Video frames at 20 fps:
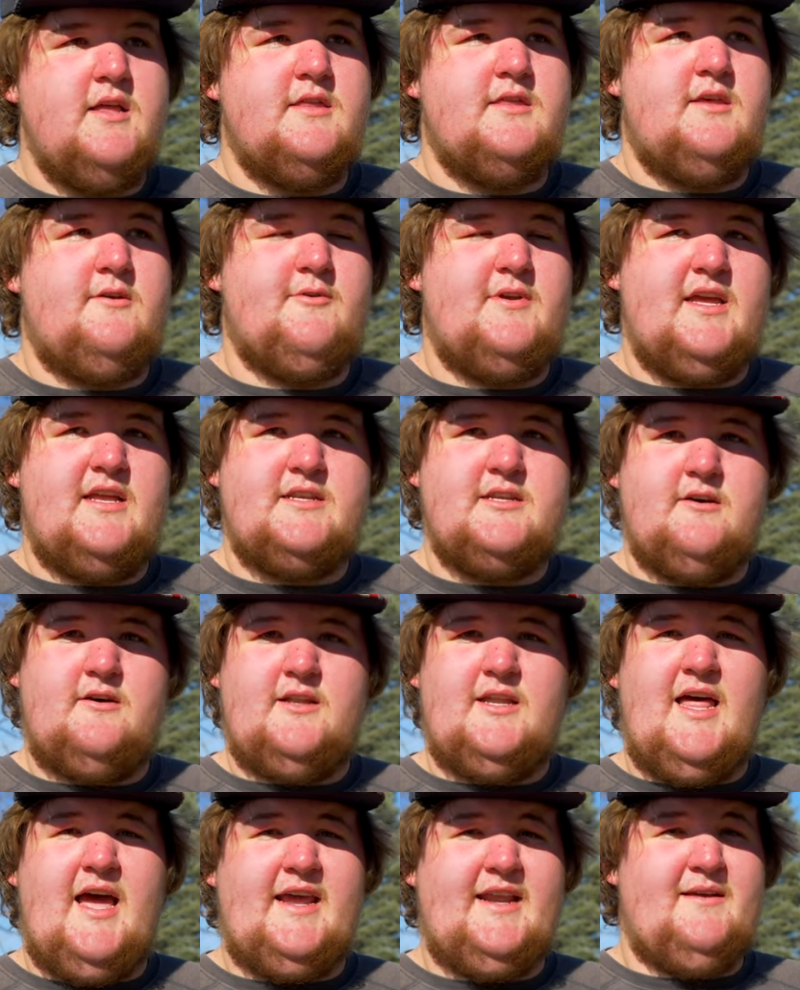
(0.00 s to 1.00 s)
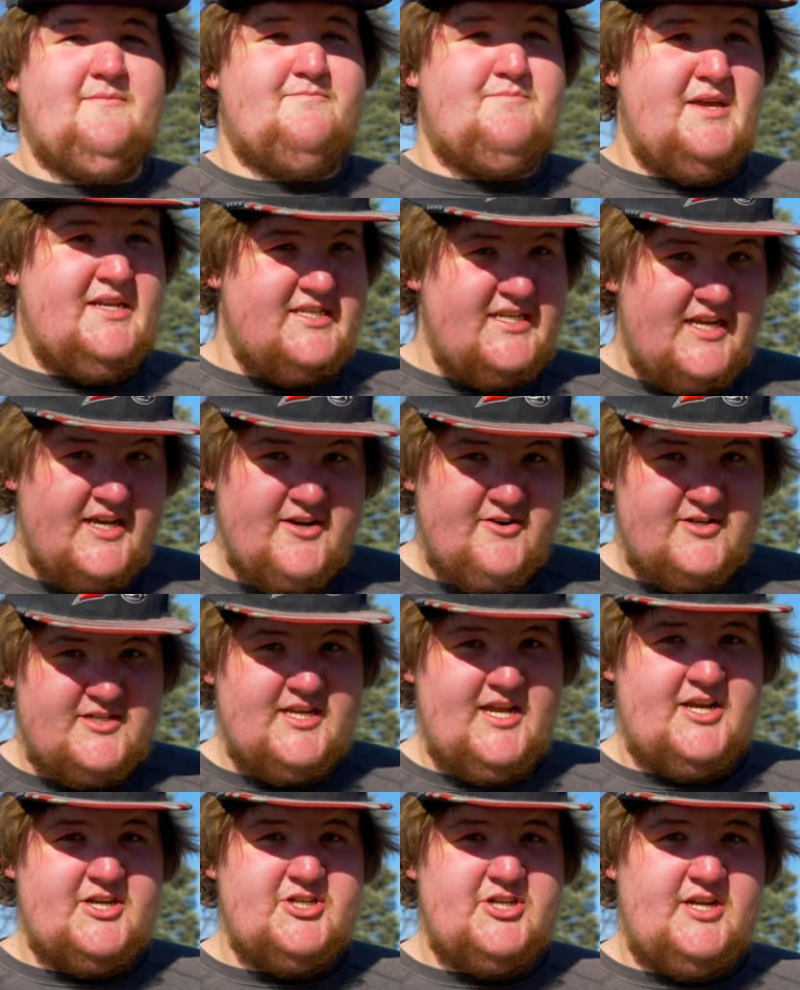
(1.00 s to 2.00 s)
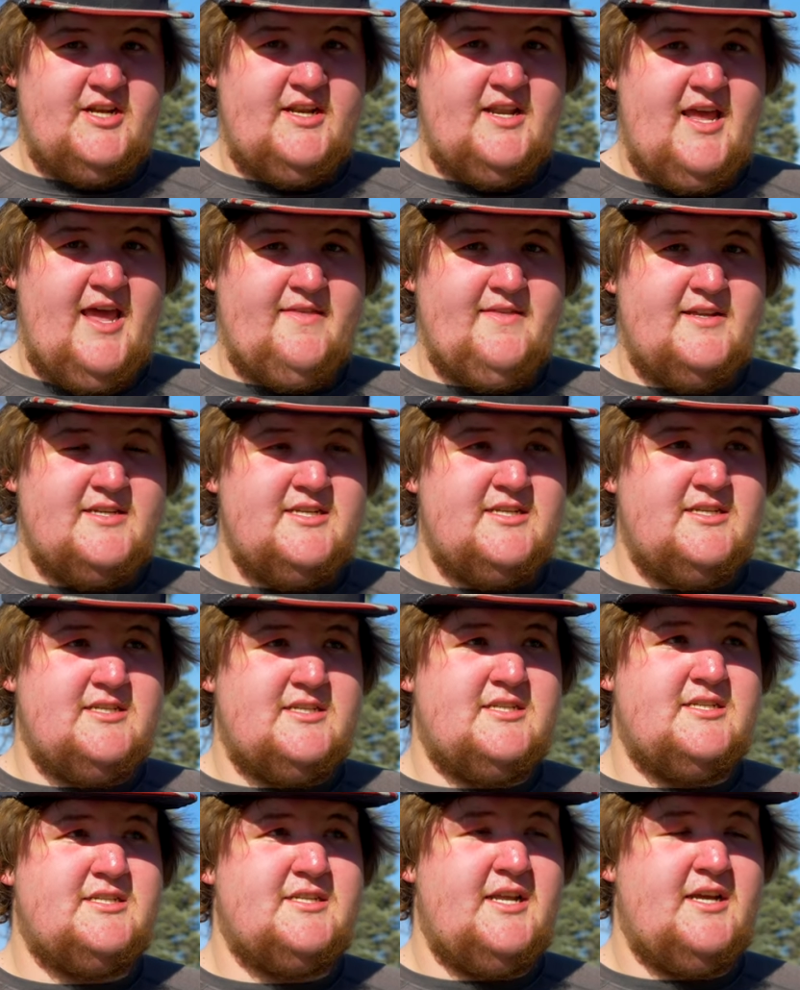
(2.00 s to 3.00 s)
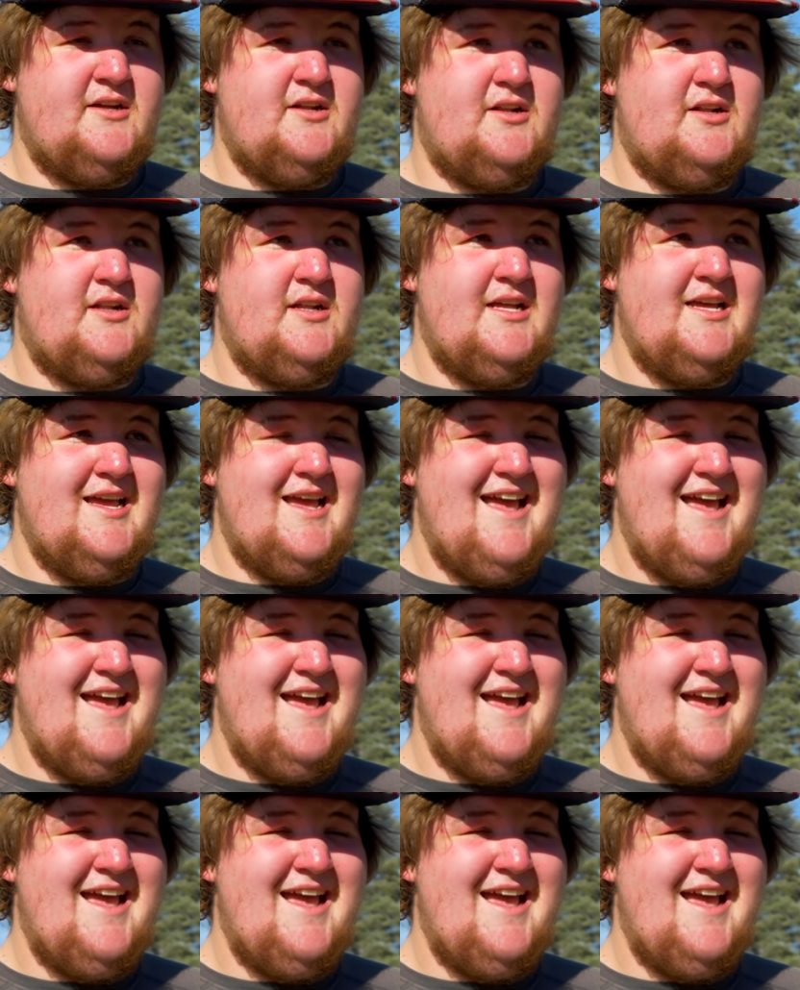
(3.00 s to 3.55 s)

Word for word: Then we get to a light, a busy intersection, and this is still